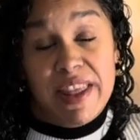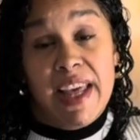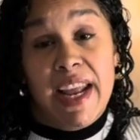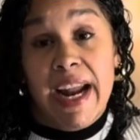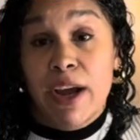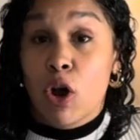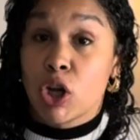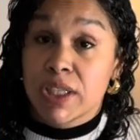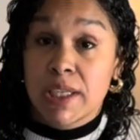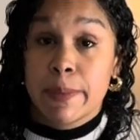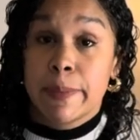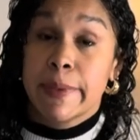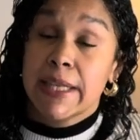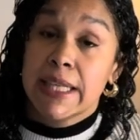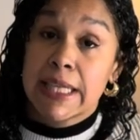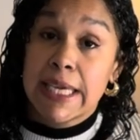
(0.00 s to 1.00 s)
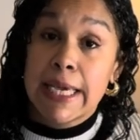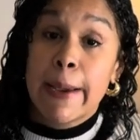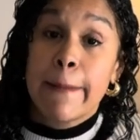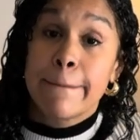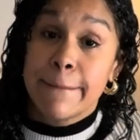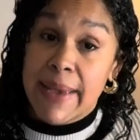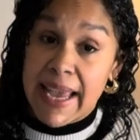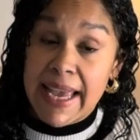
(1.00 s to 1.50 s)
that I ultimately
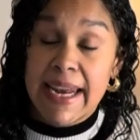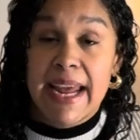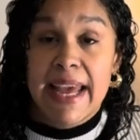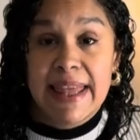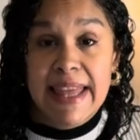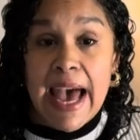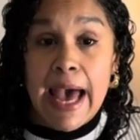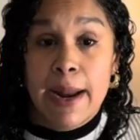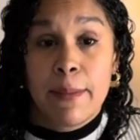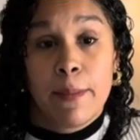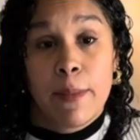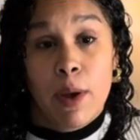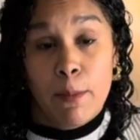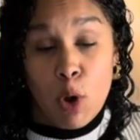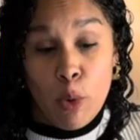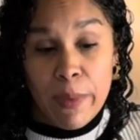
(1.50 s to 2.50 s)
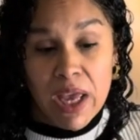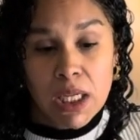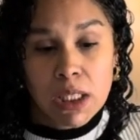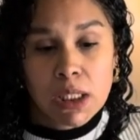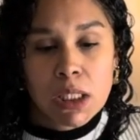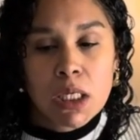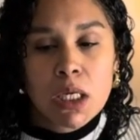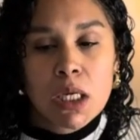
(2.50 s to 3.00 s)
made at that moment.